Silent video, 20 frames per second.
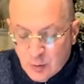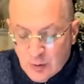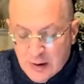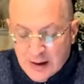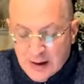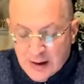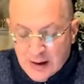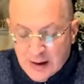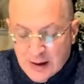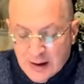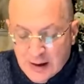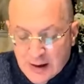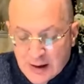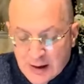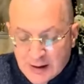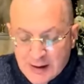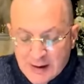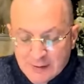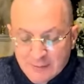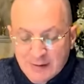About
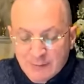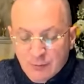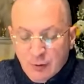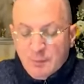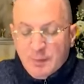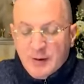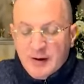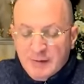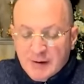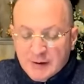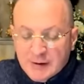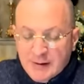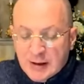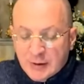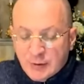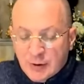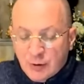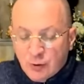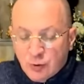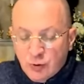Domina series, you
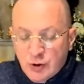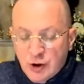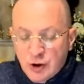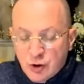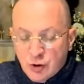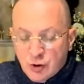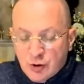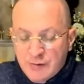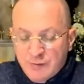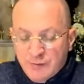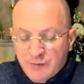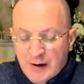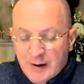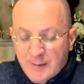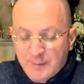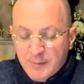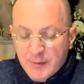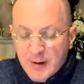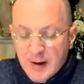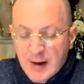see?
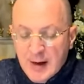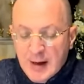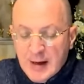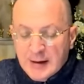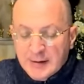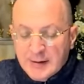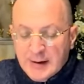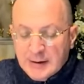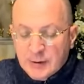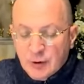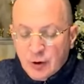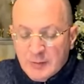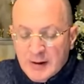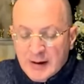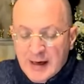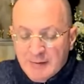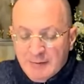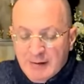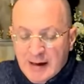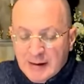That is where the trouble
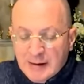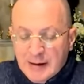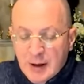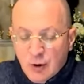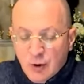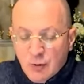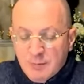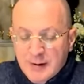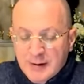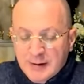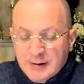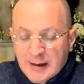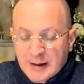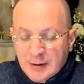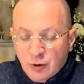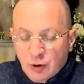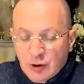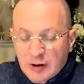lies. That